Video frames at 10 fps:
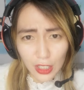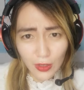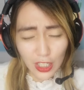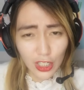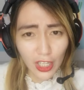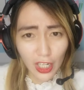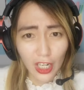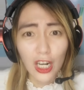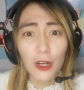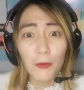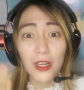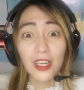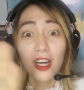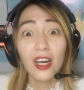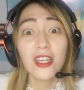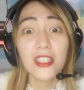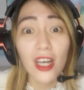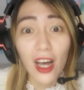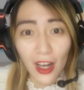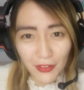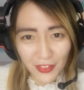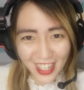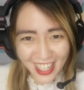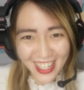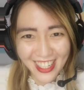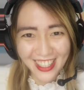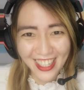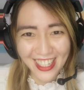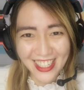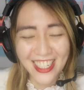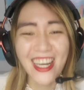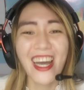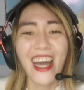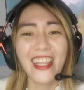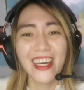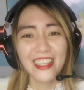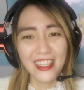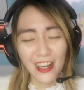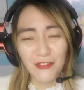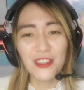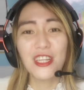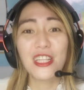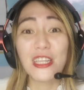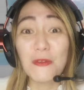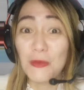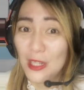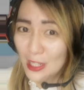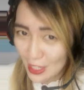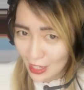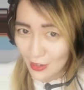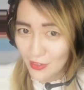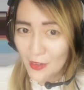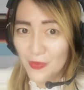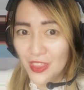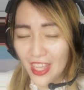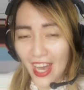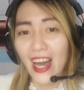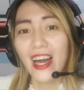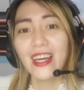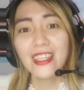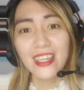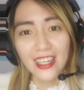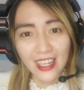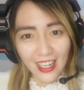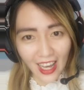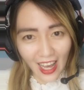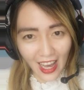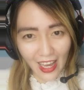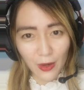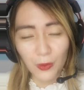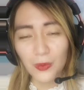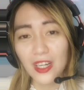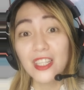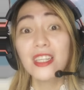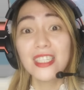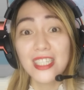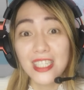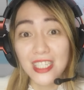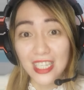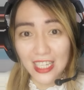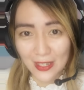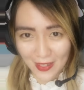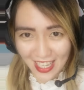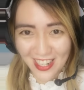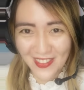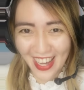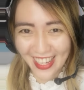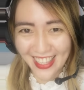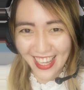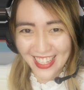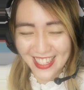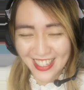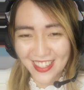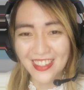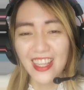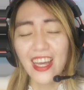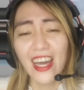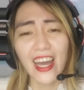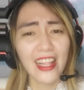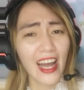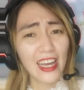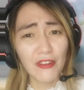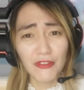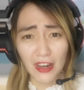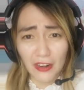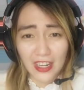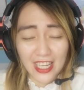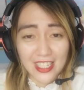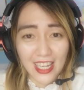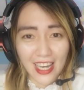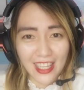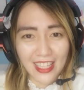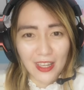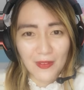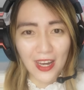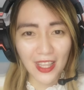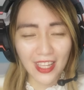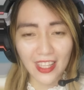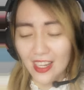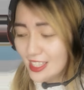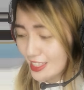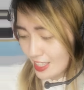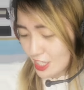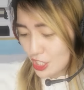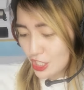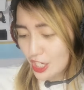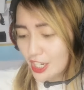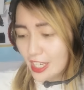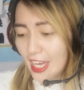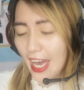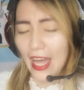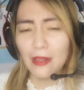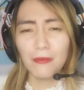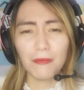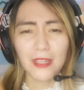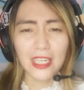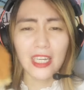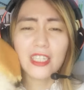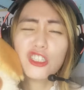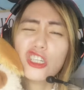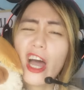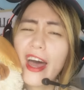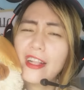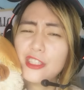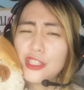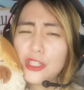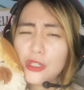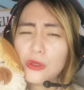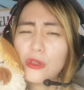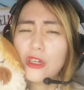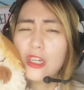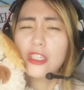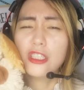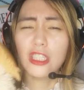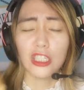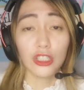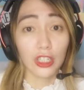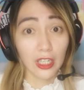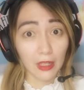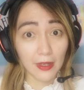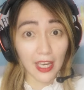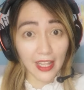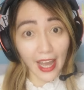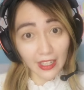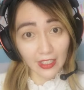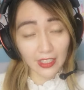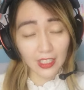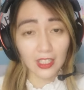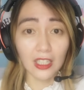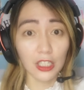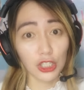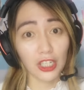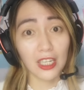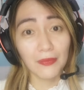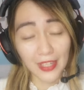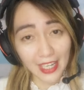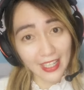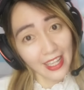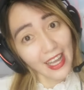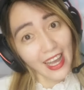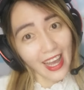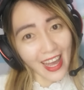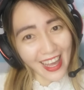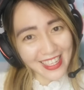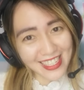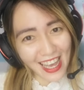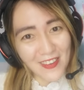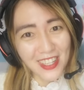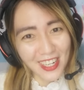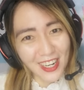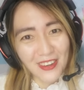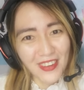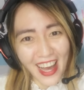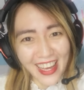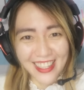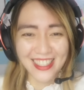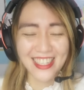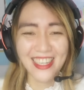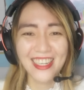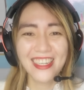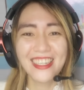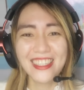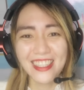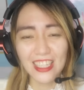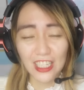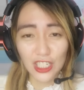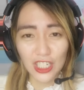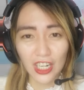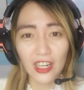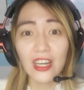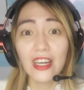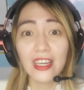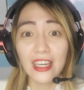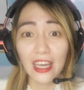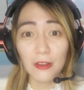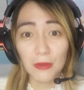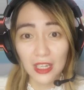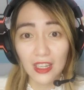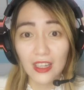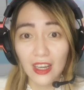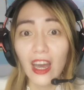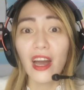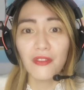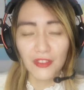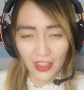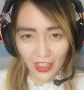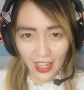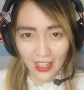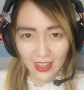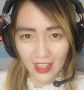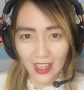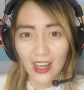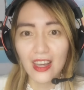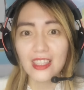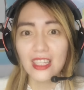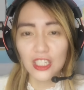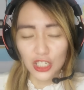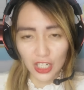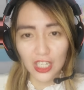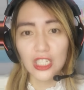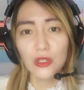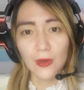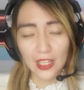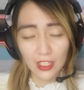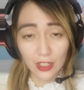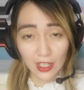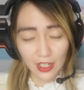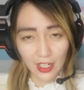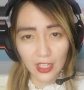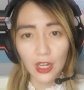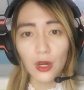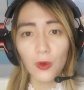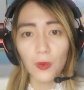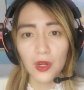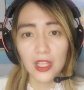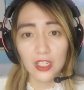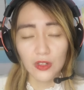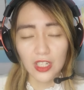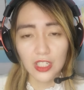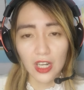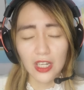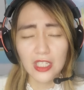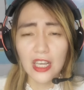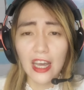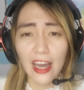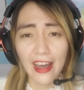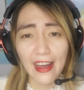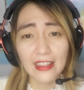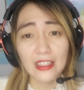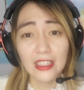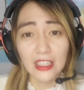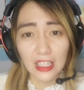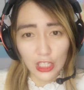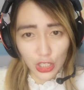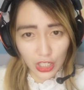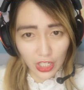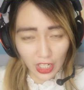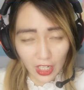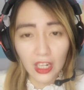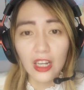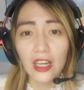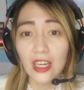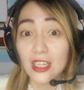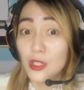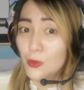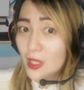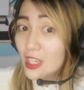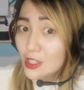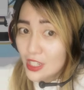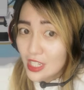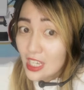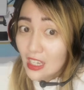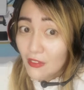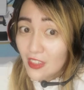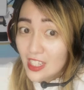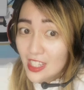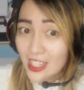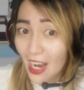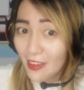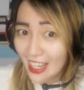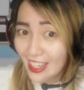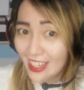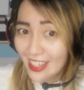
to each other because of English, and I definitely believe that I will see you in my class soon, and I am very excited about it. Teacher can be a child too. Teacher can be an adult. Teacher can be an examiner of IELTS. Teacher can be everything. Teacher is willing to learn, willing to adjust, and teacher is willing to sing if necessary.